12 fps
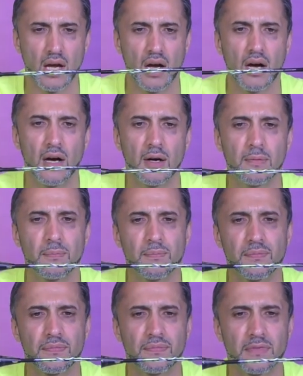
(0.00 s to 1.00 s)
Um,
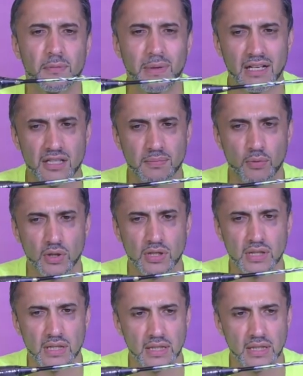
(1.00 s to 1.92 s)
the balance point